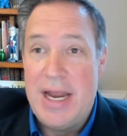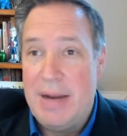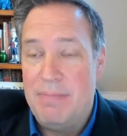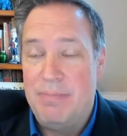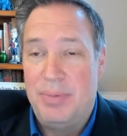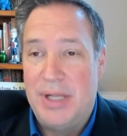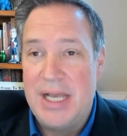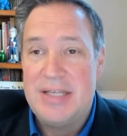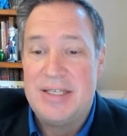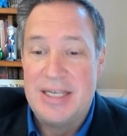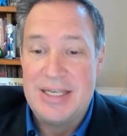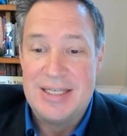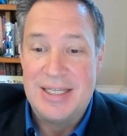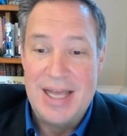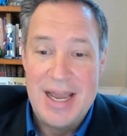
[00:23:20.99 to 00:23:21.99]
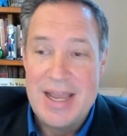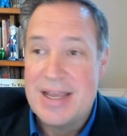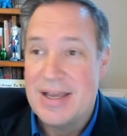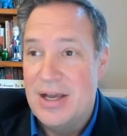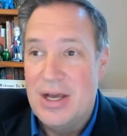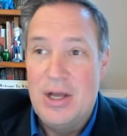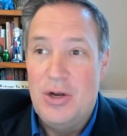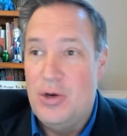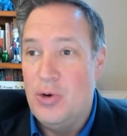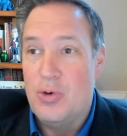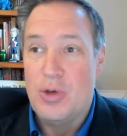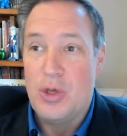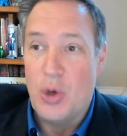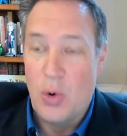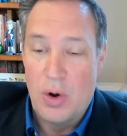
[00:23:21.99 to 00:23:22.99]
In places like New
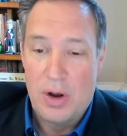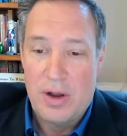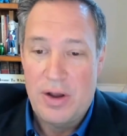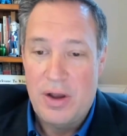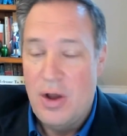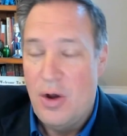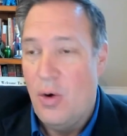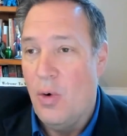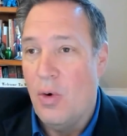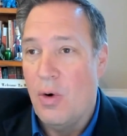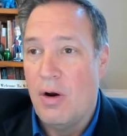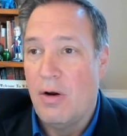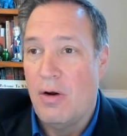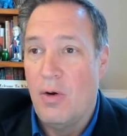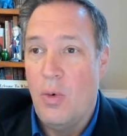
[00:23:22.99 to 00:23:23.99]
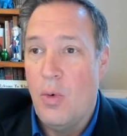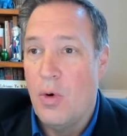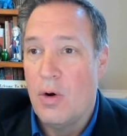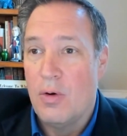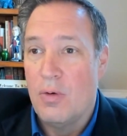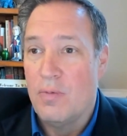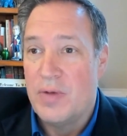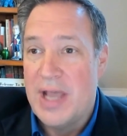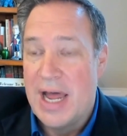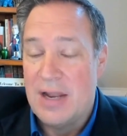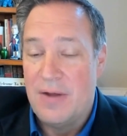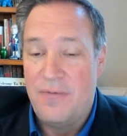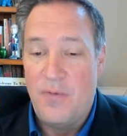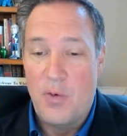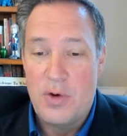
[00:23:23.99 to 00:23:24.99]
York or
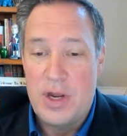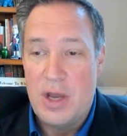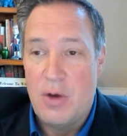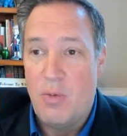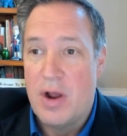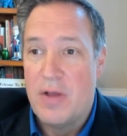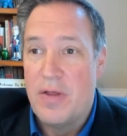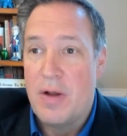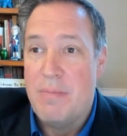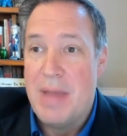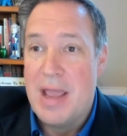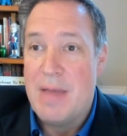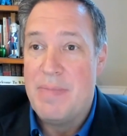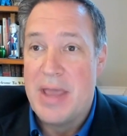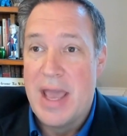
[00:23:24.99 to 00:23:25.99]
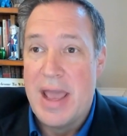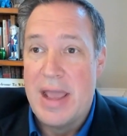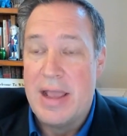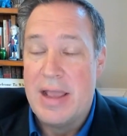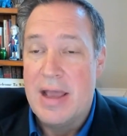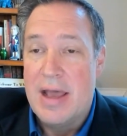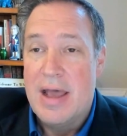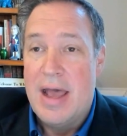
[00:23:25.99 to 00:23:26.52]
California, where there may be